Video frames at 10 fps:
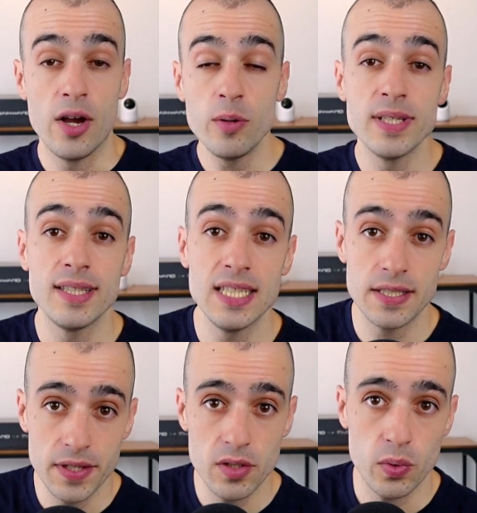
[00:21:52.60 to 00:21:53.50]
hope that this
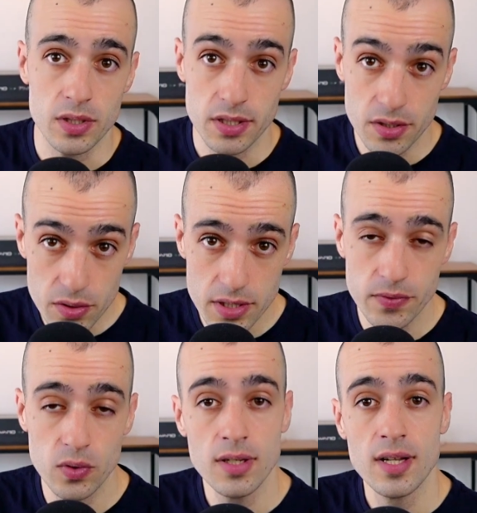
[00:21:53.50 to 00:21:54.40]
video was
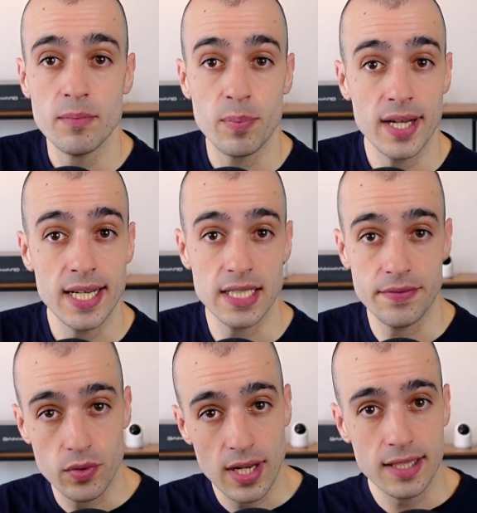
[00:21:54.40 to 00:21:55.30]
useful. Please,
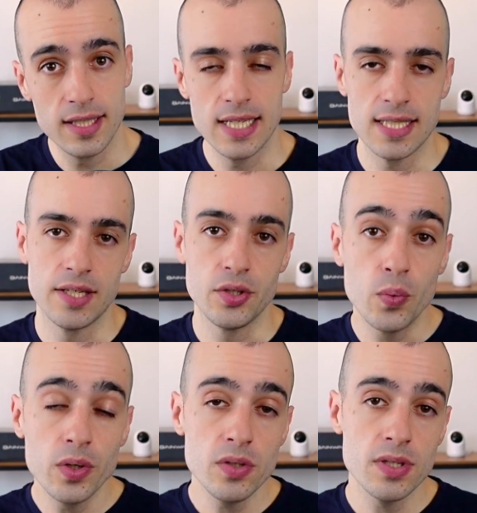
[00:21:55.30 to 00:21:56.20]
if you like this and you
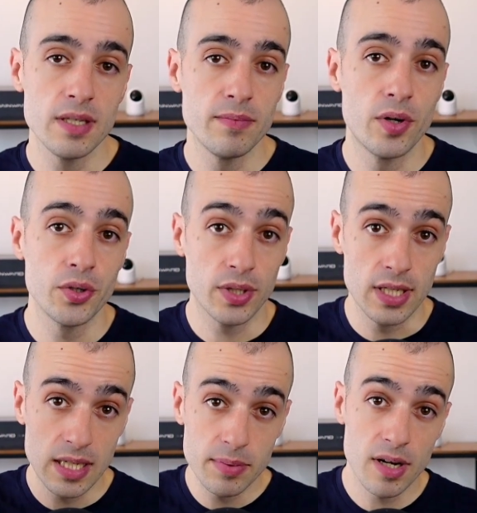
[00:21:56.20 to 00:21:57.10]
want to see more, you can
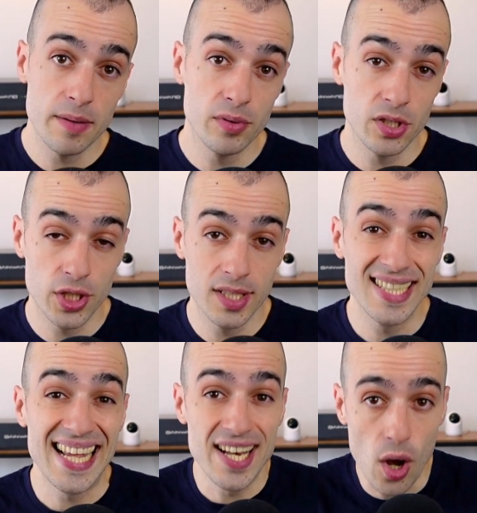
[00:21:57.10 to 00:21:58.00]
subscribe to the
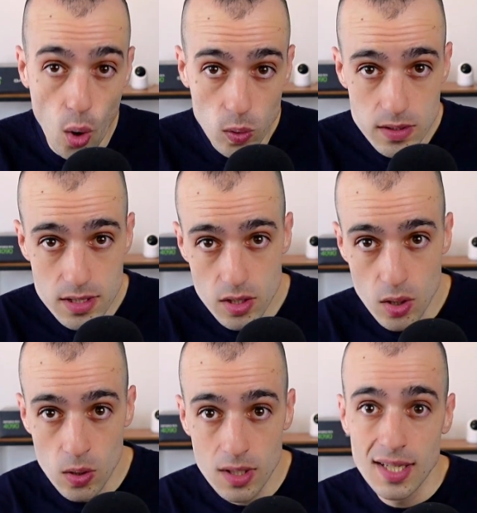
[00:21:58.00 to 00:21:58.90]
channel. And
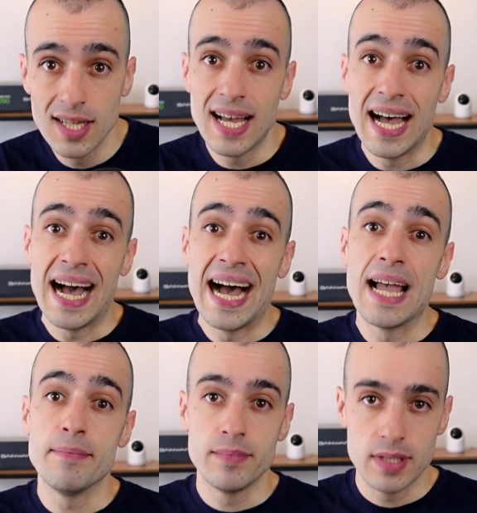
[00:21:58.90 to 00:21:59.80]
also, I'm